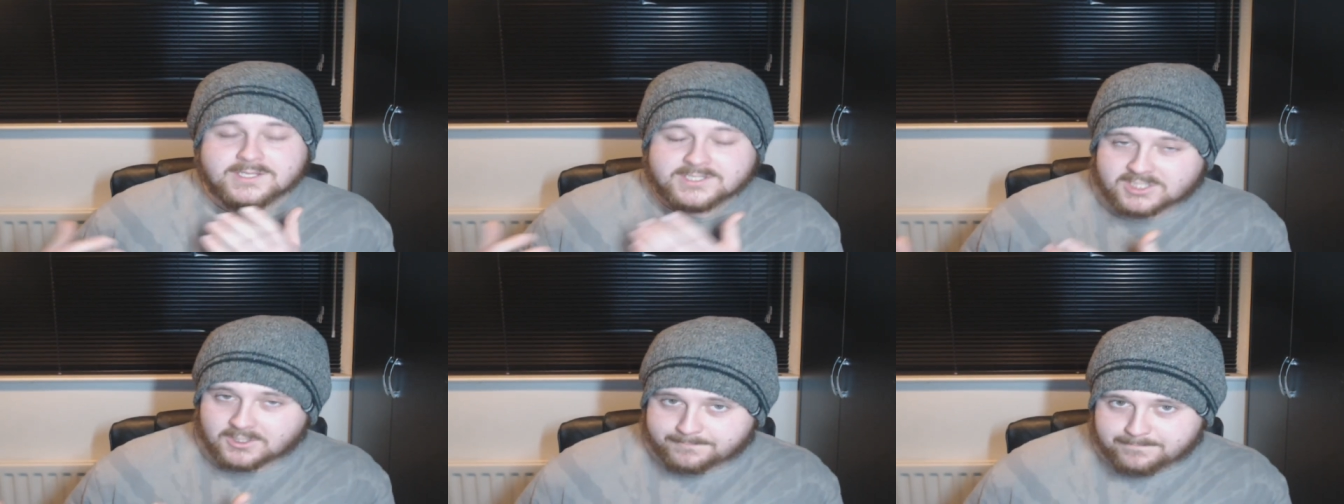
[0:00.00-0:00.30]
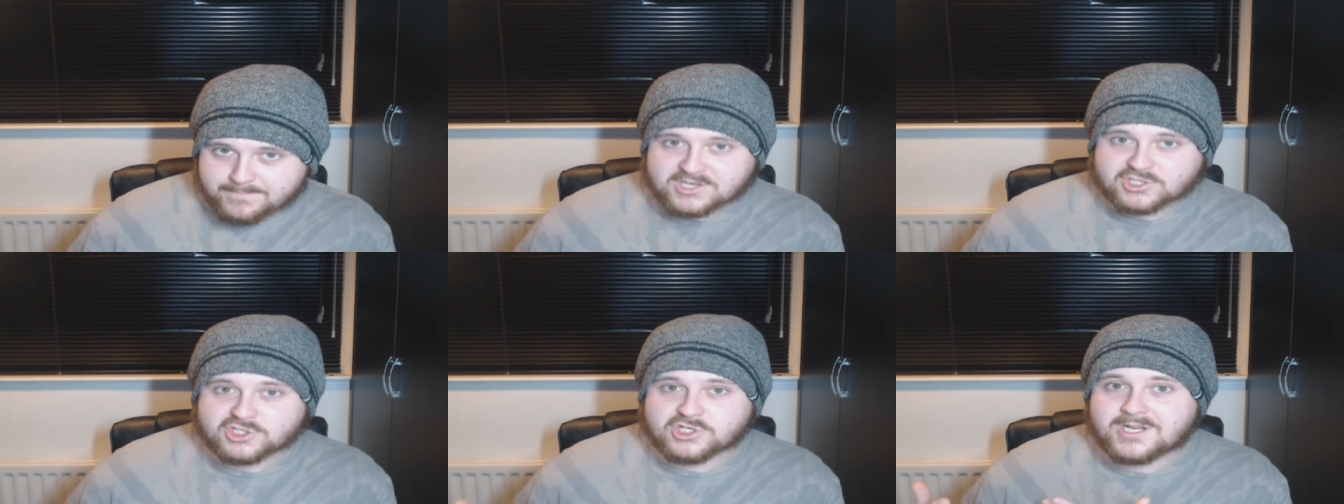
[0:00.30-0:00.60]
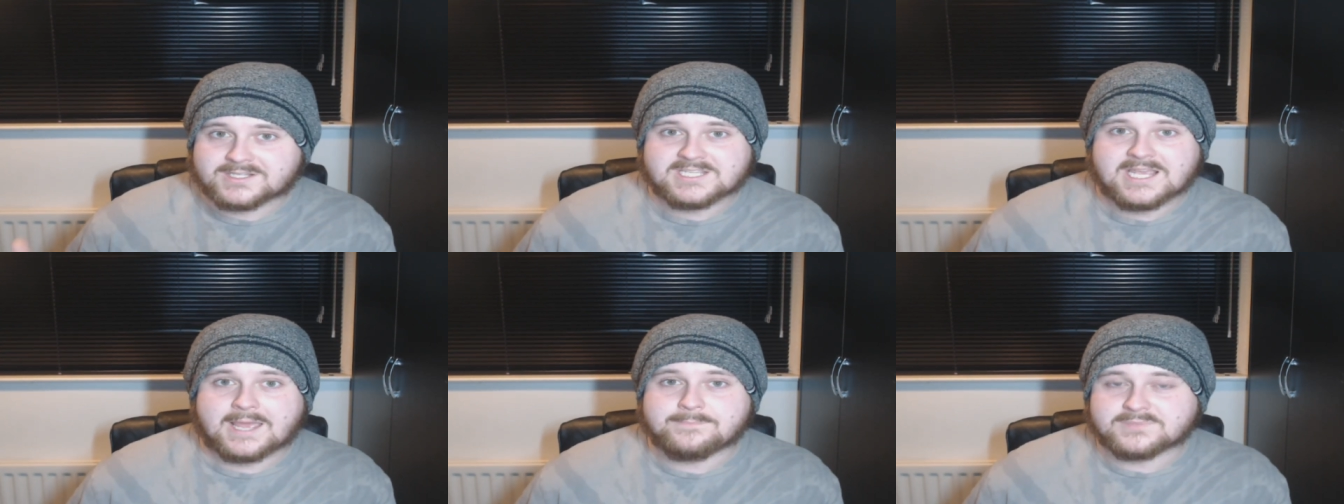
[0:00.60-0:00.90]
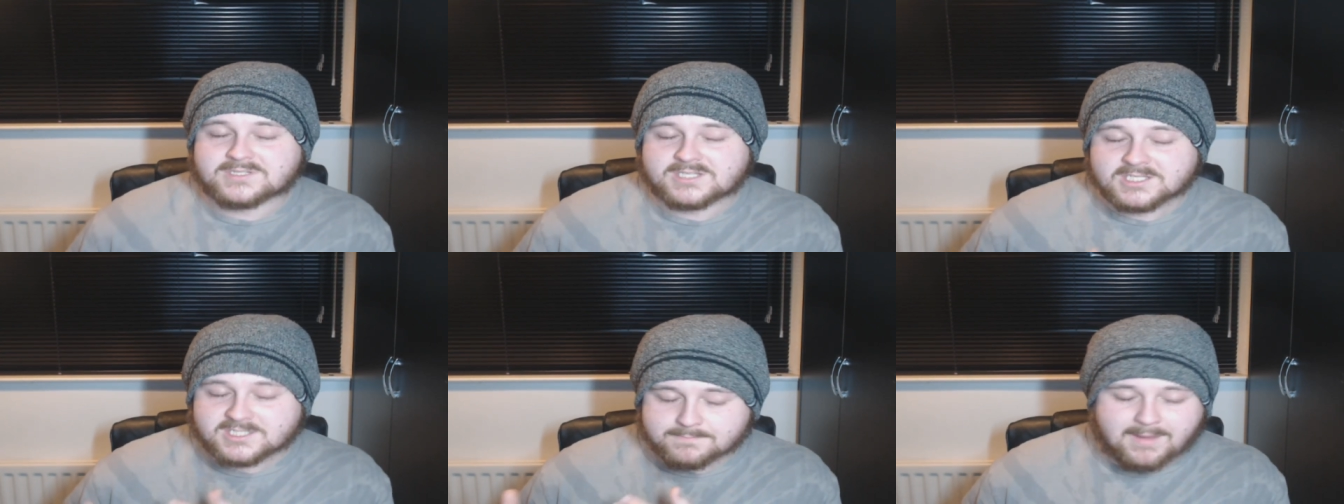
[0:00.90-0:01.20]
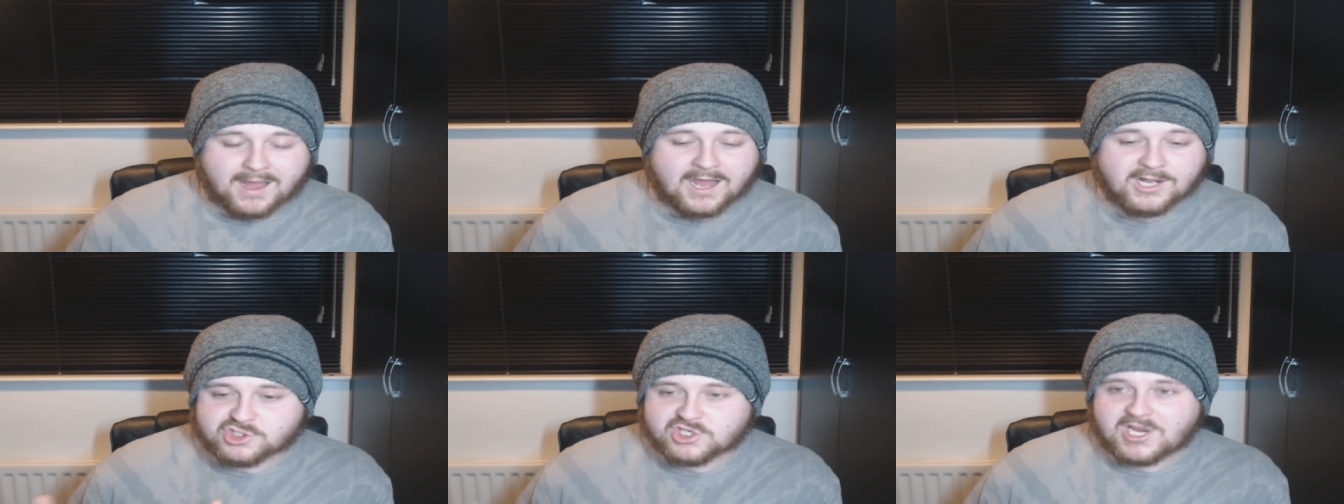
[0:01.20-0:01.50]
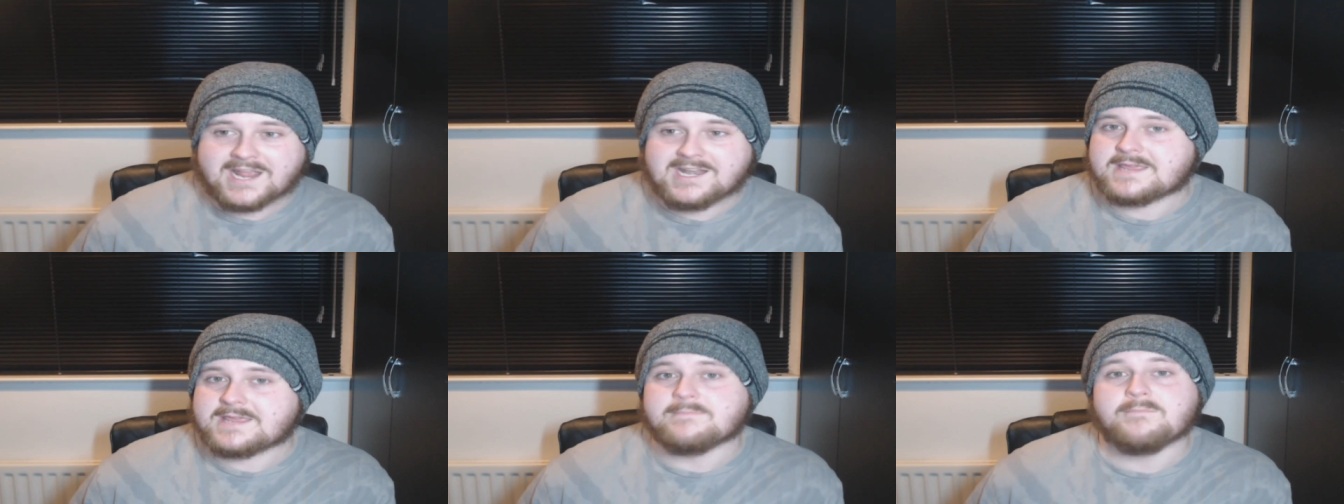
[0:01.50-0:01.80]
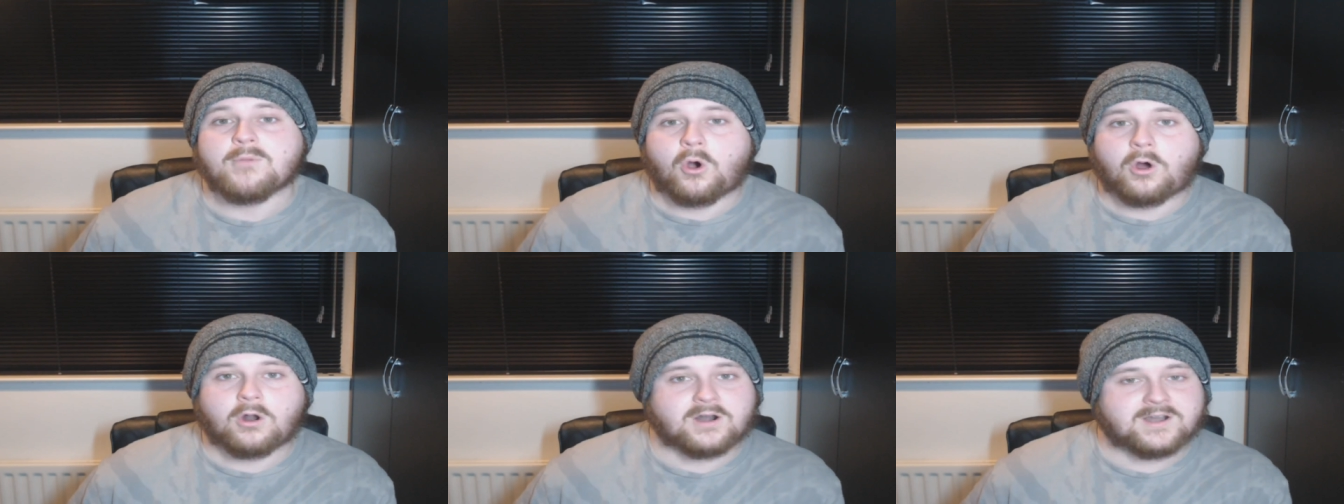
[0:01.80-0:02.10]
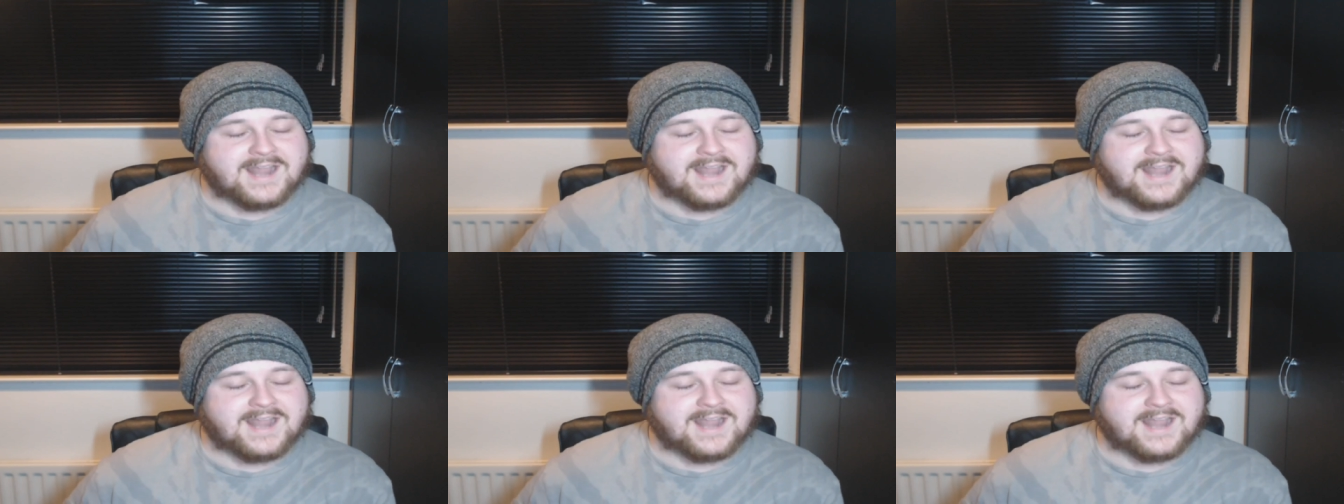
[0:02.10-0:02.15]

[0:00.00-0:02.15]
submission attempts as much anymore,